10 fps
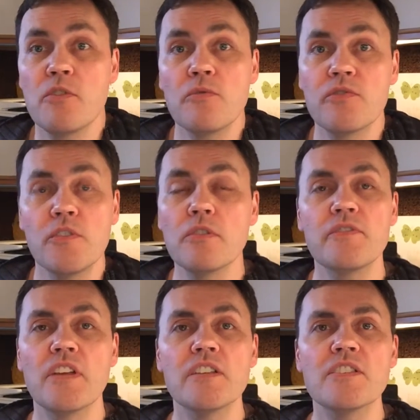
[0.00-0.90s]
you'll
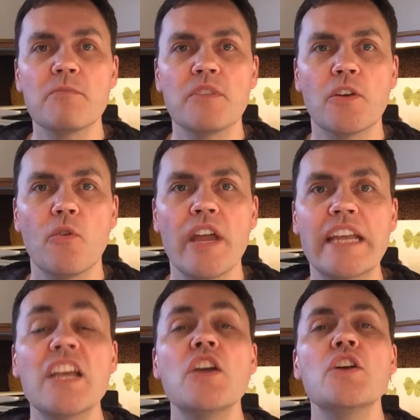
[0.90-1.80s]
have done something
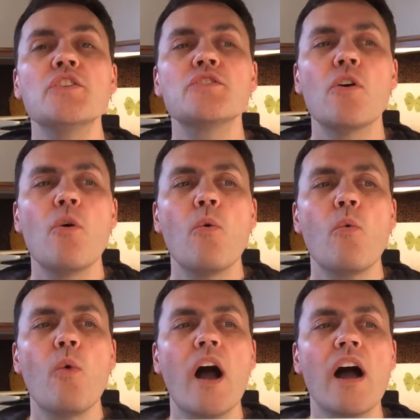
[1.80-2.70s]
great. So